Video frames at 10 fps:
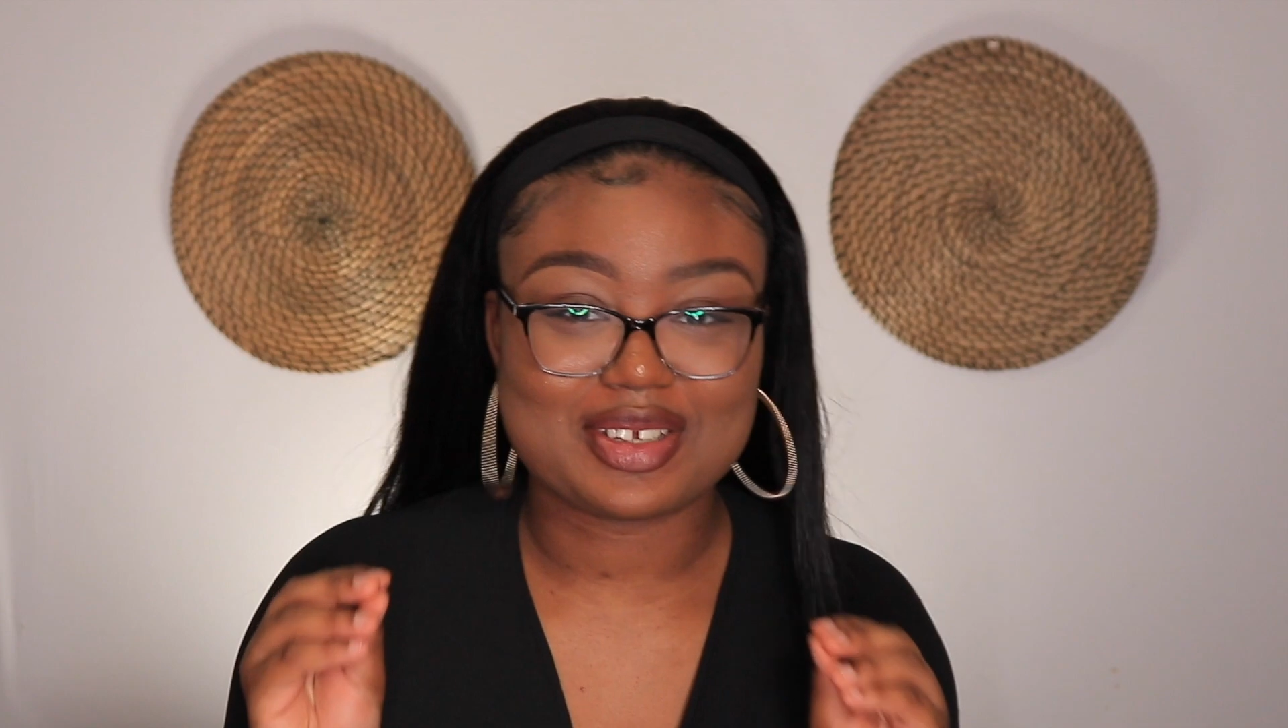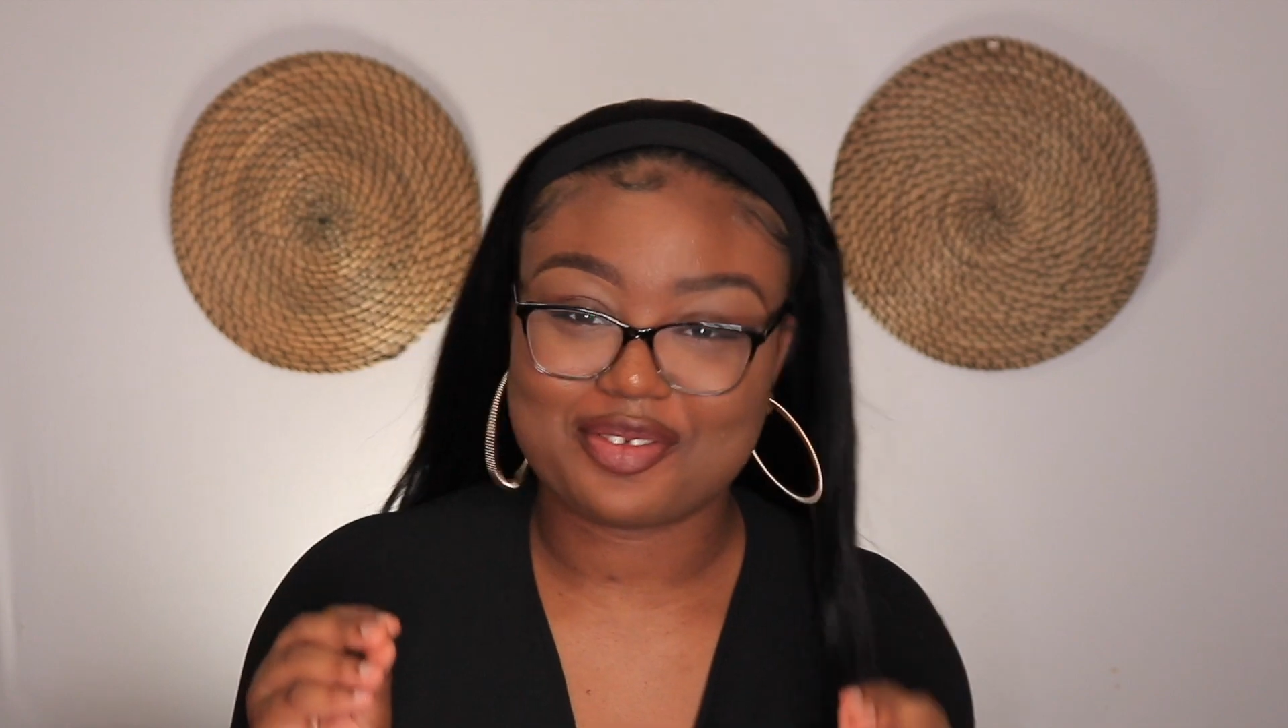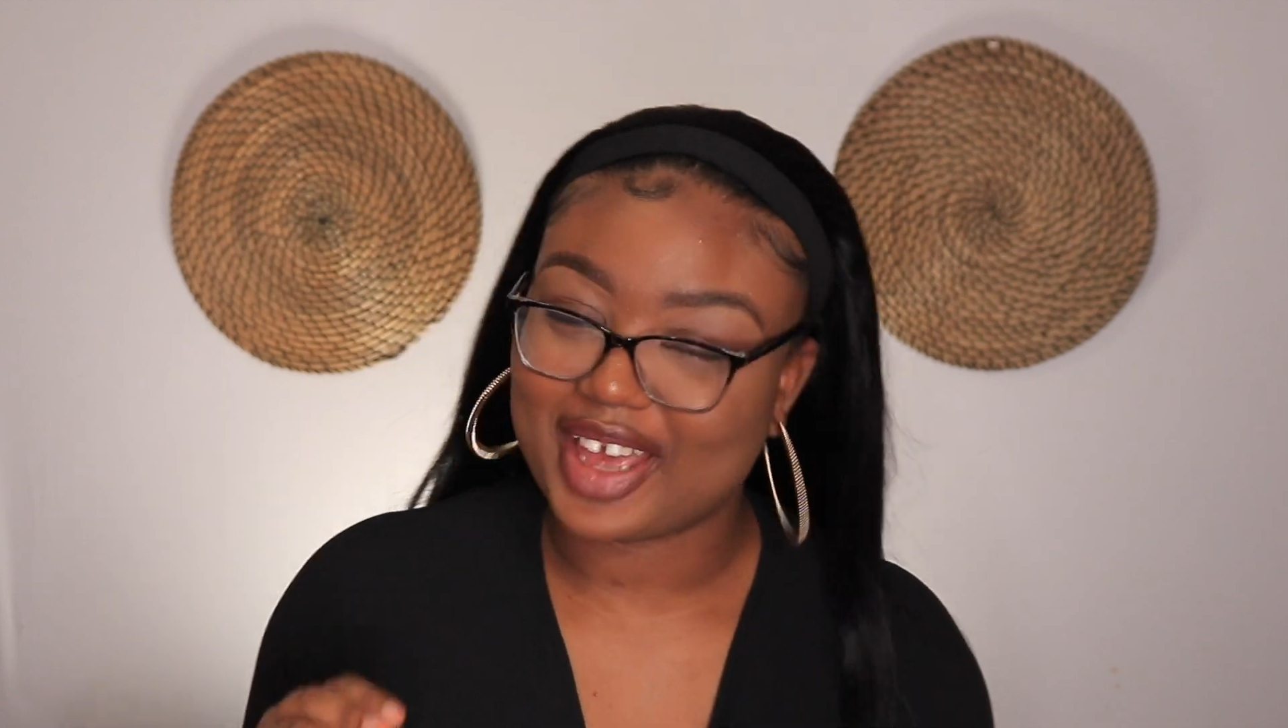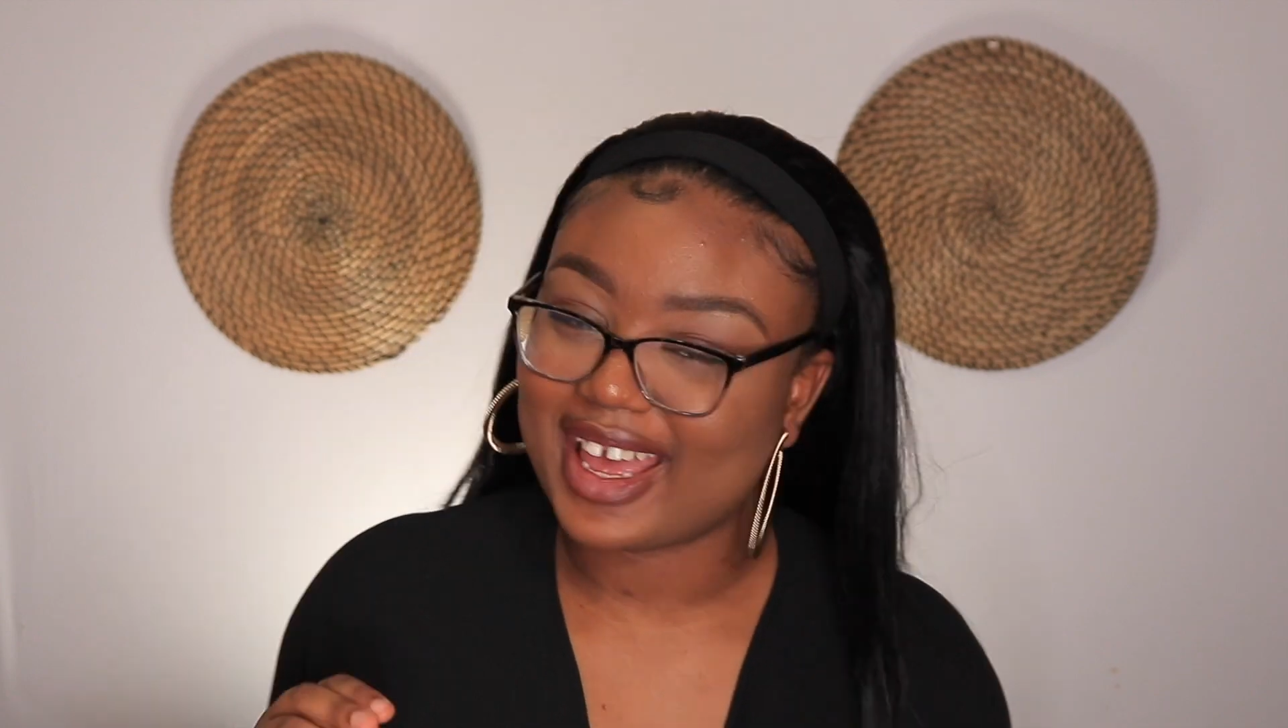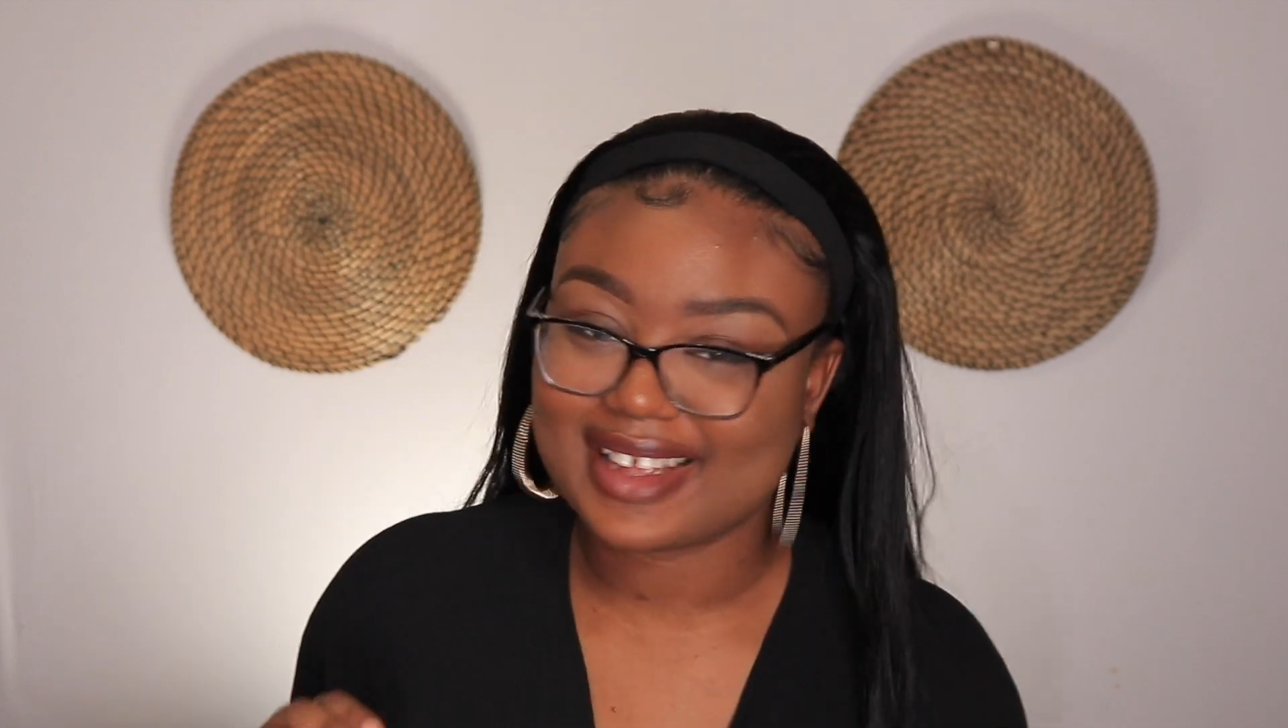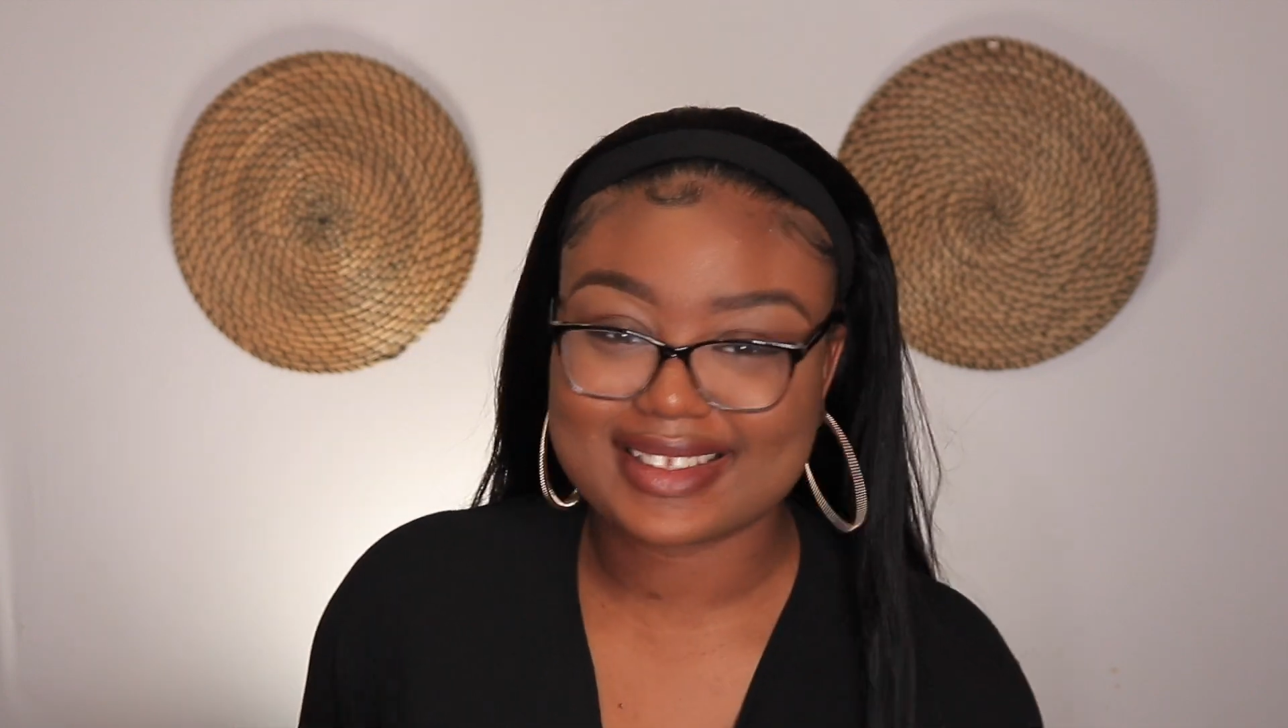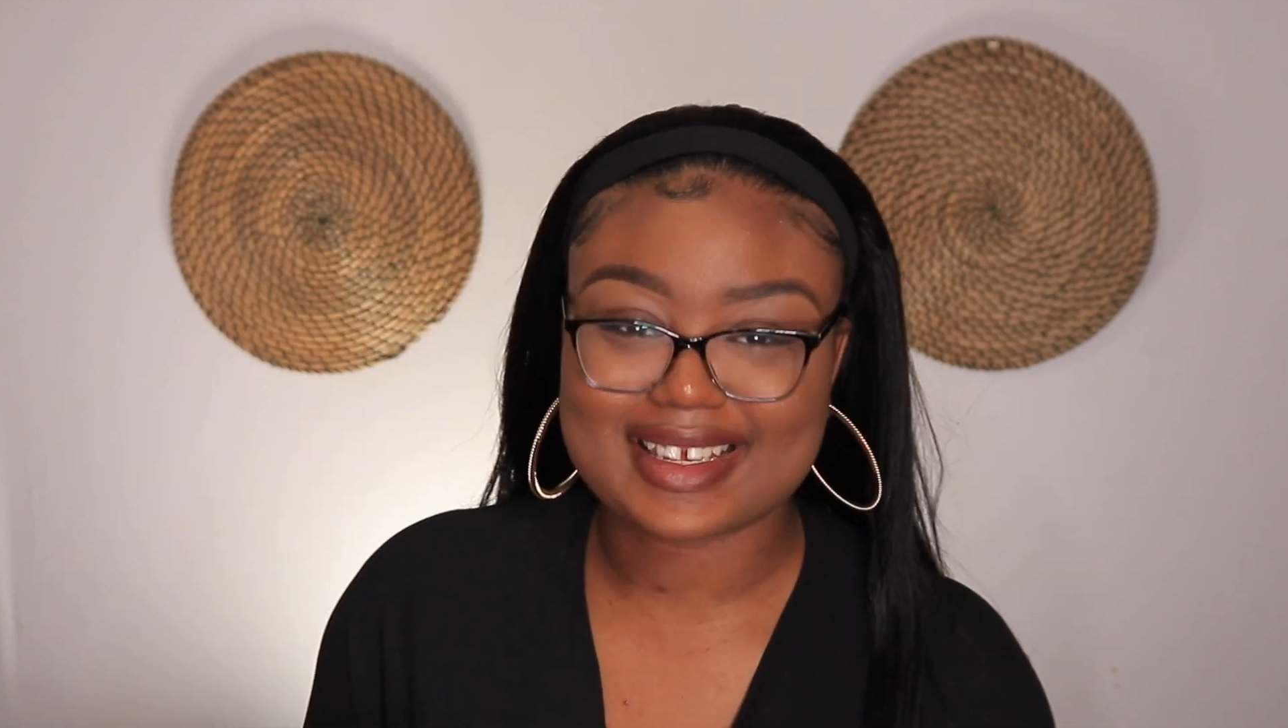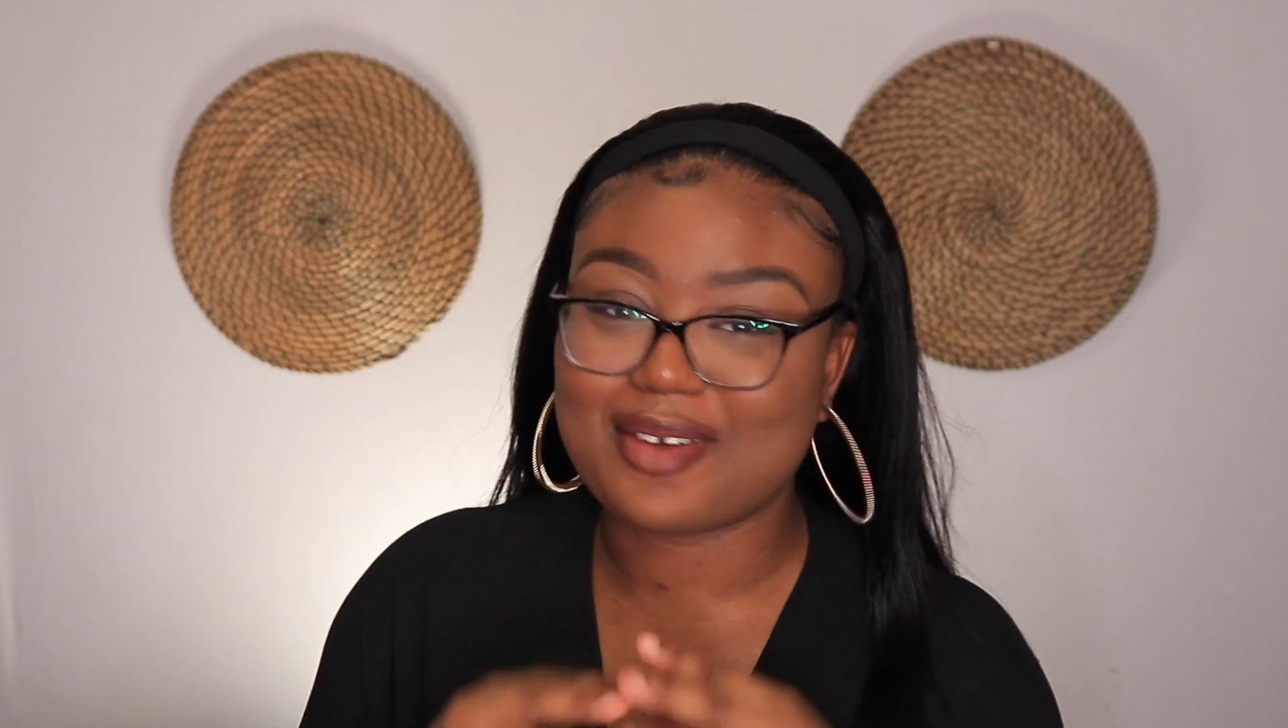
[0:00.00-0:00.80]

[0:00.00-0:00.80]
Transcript: of hair,